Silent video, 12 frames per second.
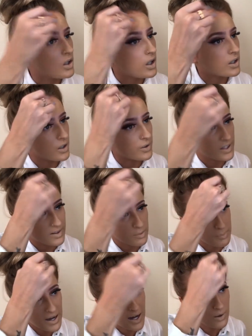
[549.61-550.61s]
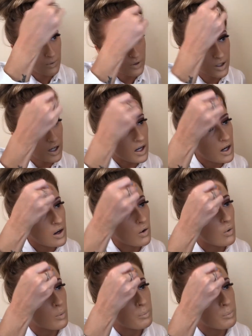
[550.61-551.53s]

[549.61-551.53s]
I don't need to powder or